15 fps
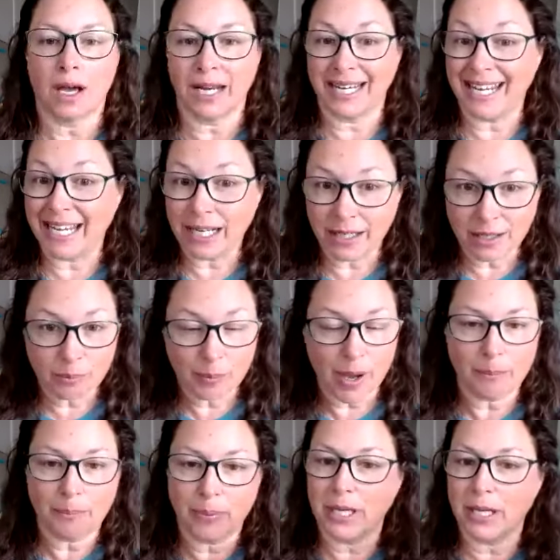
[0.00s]
An eating
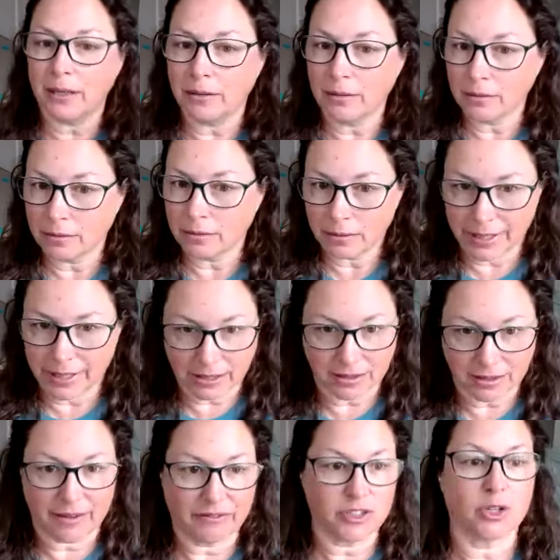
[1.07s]
puppy gets
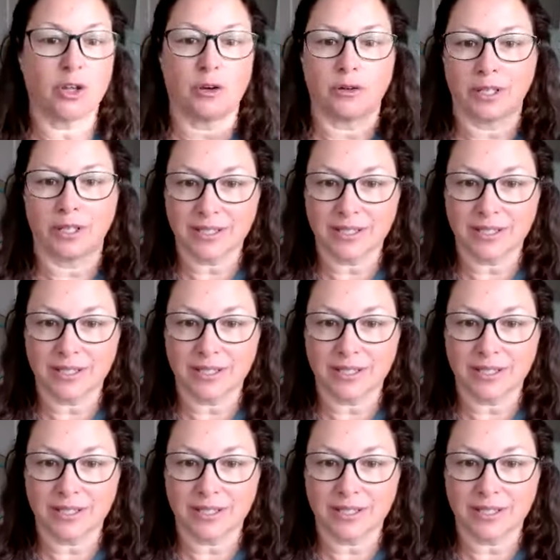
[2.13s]
left alone.